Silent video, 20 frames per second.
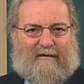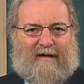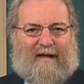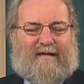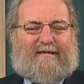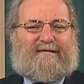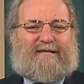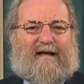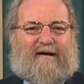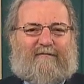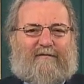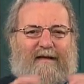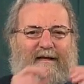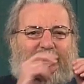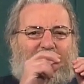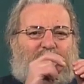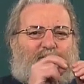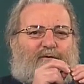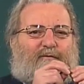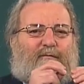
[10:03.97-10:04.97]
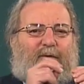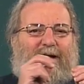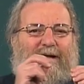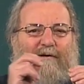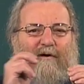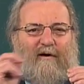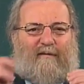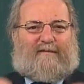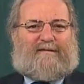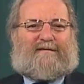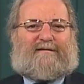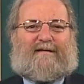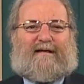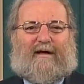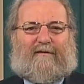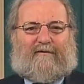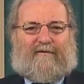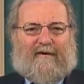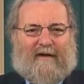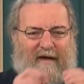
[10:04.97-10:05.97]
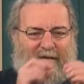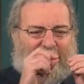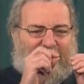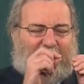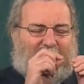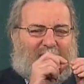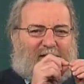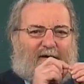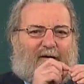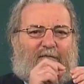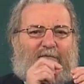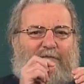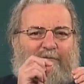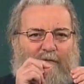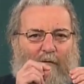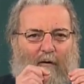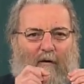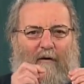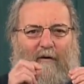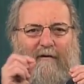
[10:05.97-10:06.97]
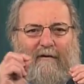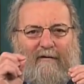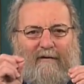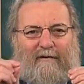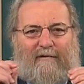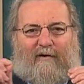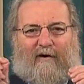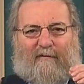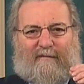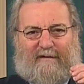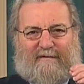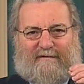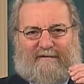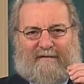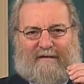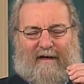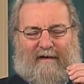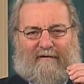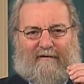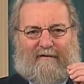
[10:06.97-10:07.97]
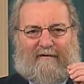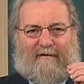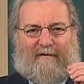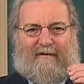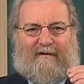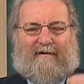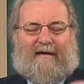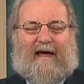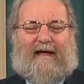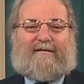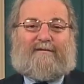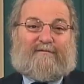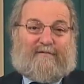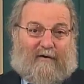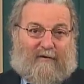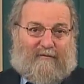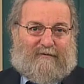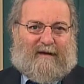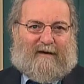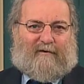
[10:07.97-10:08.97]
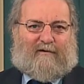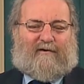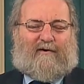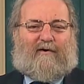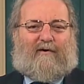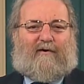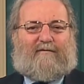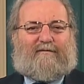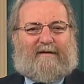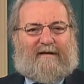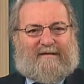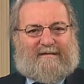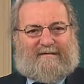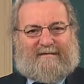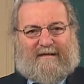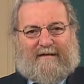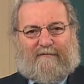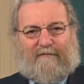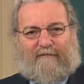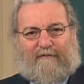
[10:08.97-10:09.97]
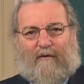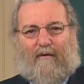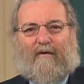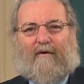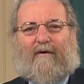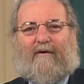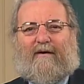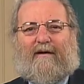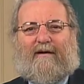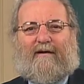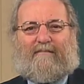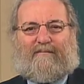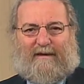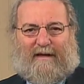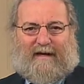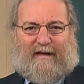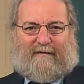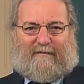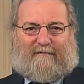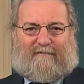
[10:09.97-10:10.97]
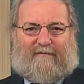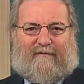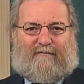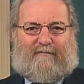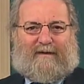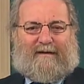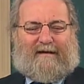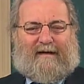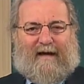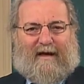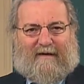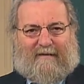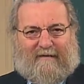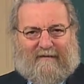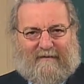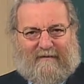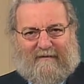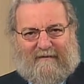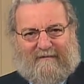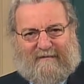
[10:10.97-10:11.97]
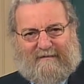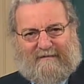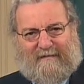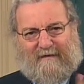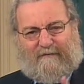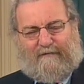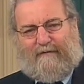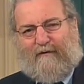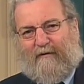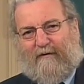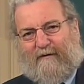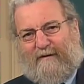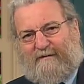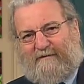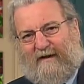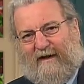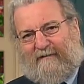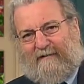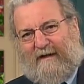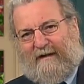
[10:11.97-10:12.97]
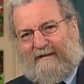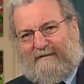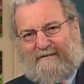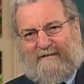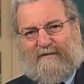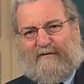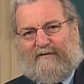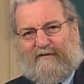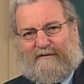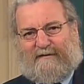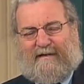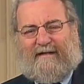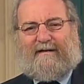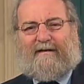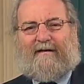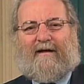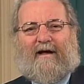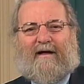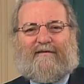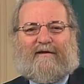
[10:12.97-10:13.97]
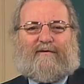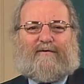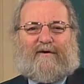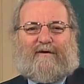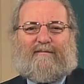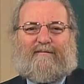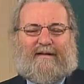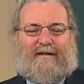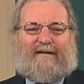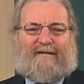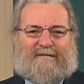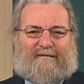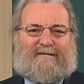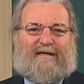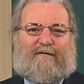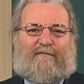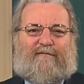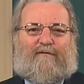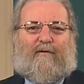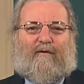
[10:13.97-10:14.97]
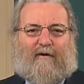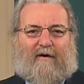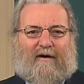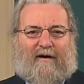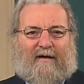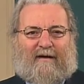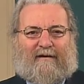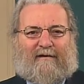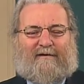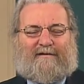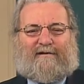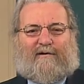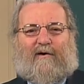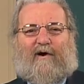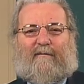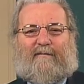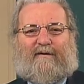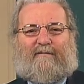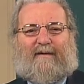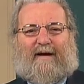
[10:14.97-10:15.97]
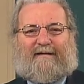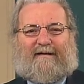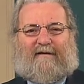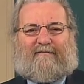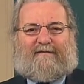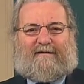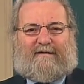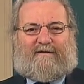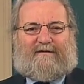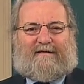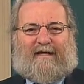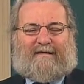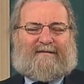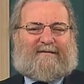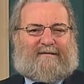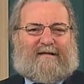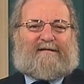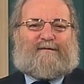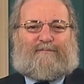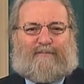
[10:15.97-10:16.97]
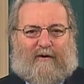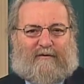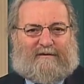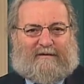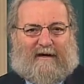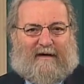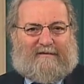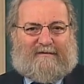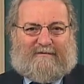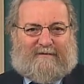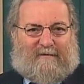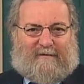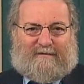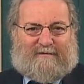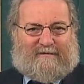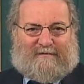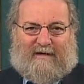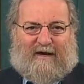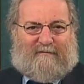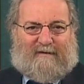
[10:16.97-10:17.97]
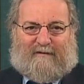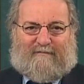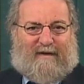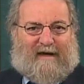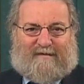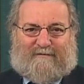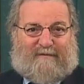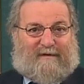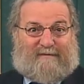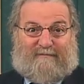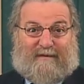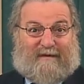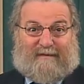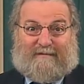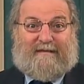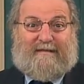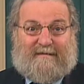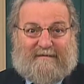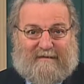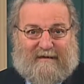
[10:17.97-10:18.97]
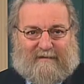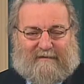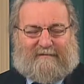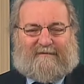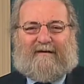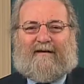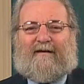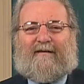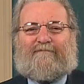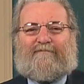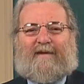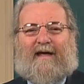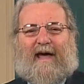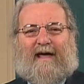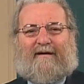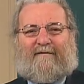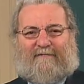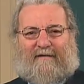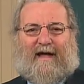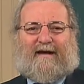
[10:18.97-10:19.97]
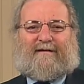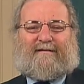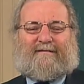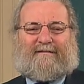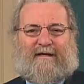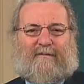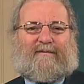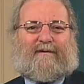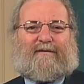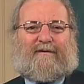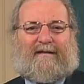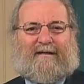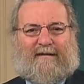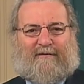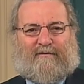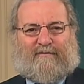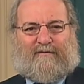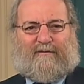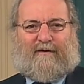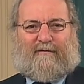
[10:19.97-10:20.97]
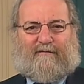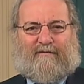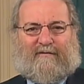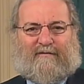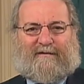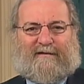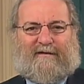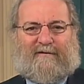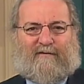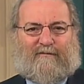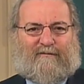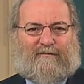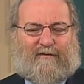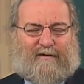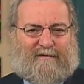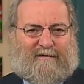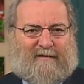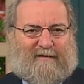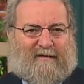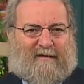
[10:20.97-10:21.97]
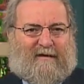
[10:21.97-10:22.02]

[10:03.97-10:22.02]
Instead of linking 3 carbons together, they linked 4 carbons together. And so they are called C4 plants. But again, the C4 is not like C13. There couldn't be a C4 because carbon by definition has 6 protons, so its atomic mass must be at least 6. and in fact is typically either 12, 13, or 14.